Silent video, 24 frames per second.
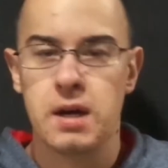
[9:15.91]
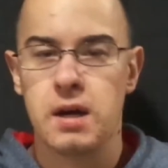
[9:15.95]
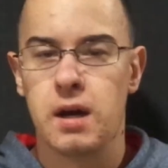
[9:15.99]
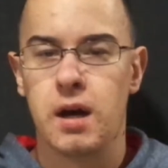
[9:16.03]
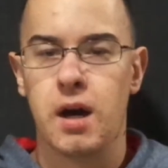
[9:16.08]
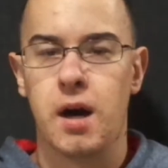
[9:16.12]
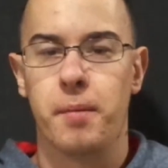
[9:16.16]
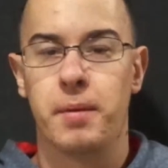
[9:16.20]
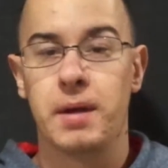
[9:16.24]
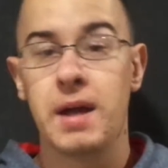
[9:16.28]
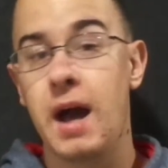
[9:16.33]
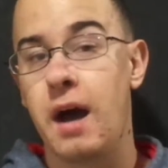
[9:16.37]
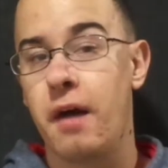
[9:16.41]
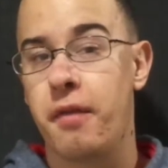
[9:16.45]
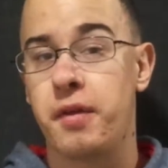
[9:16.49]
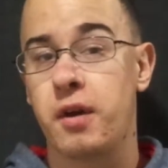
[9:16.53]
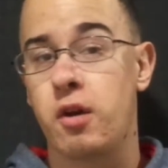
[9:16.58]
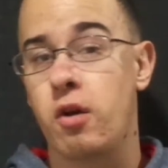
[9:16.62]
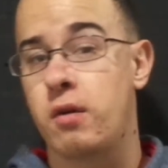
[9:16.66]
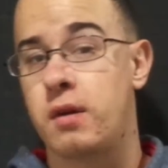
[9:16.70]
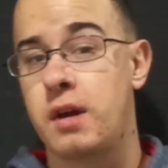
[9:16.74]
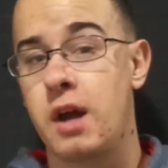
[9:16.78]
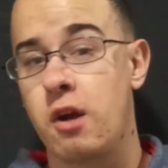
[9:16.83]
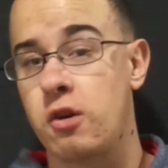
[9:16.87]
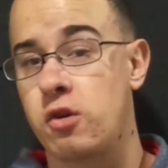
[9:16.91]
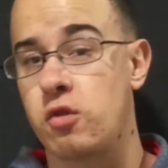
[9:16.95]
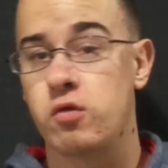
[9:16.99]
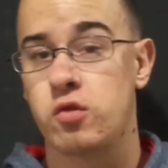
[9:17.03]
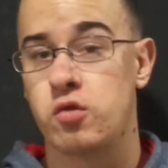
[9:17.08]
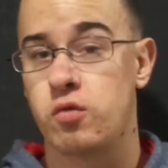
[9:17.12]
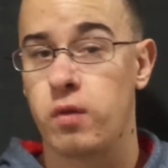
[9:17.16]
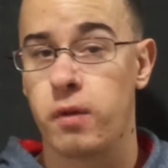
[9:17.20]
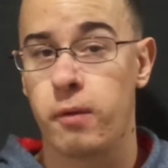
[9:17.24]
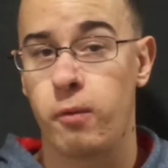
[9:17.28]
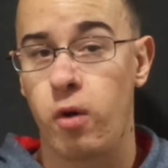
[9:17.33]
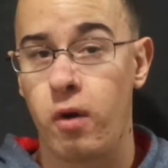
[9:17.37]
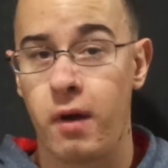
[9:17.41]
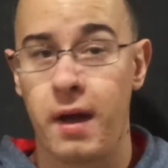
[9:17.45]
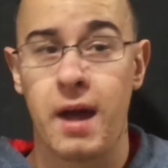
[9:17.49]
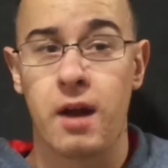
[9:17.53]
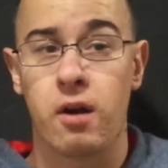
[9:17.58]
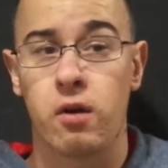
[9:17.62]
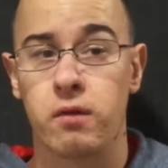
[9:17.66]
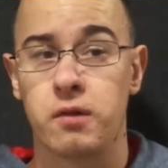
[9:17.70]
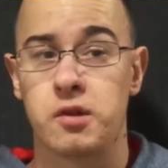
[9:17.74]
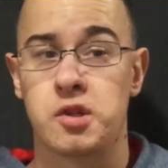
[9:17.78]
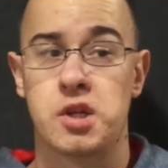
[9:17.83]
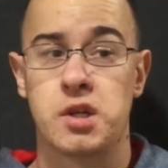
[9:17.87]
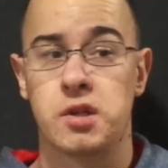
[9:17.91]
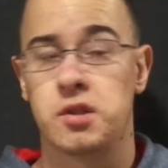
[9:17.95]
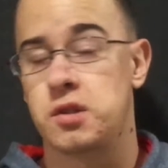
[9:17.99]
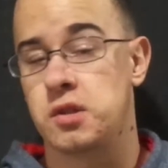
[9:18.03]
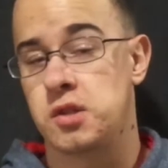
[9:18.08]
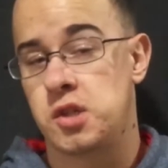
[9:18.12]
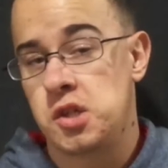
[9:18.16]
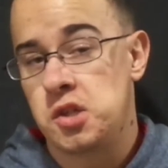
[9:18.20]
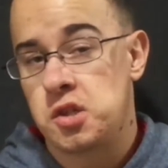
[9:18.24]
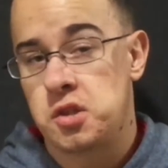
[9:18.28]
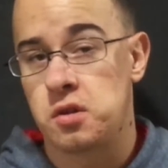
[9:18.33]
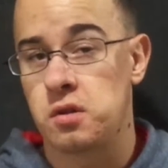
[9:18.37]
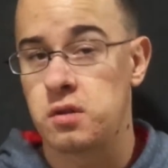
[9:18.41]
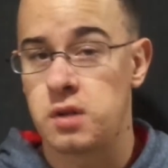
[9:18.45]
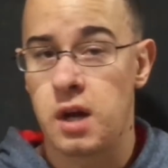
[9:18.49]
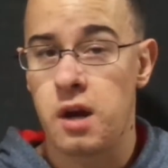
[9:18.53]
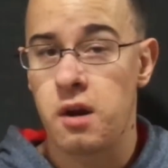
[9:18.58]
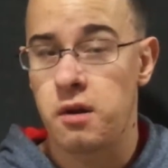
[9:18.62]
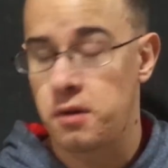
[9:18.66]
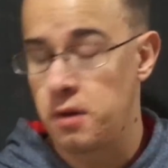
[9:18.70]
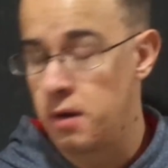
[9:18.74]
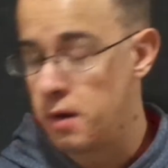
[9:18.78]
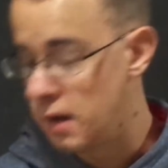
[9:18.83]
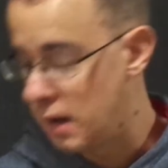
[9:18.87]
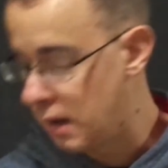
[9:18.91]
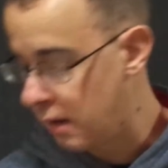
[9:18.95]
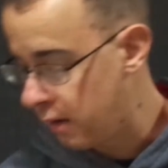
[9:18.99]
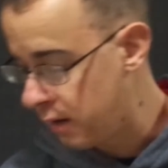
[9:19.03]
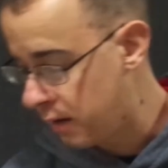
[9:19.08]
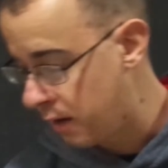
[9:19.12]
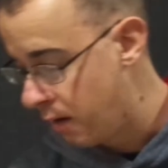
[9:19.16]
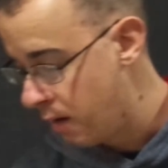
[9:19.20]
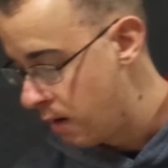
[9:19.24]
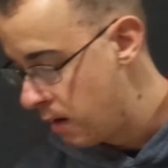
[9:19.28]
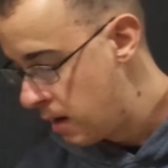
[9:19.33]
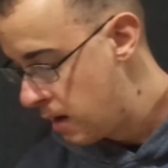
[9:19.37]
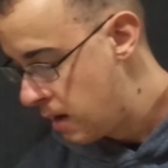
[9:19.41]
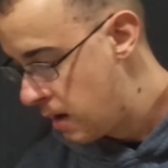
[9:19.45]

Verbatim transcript: Uh, but yeah, I think her character was really well handled, and she's, she's a good character. I like her.